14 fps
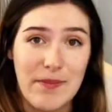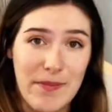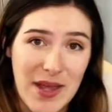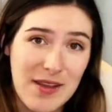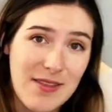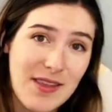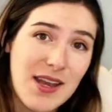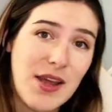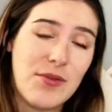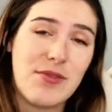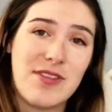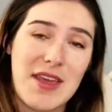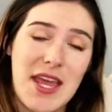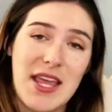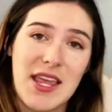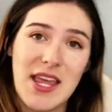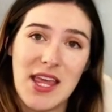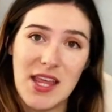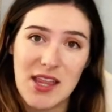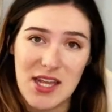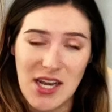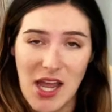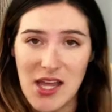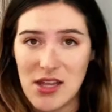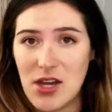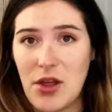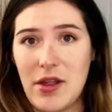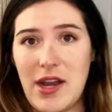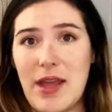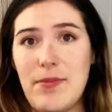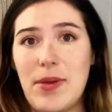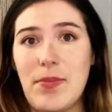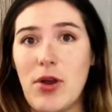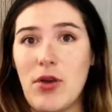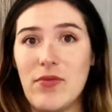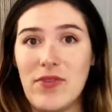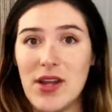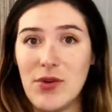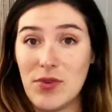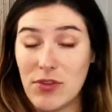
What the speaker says: medicine I was taking, the Tylenol and ibuprofen,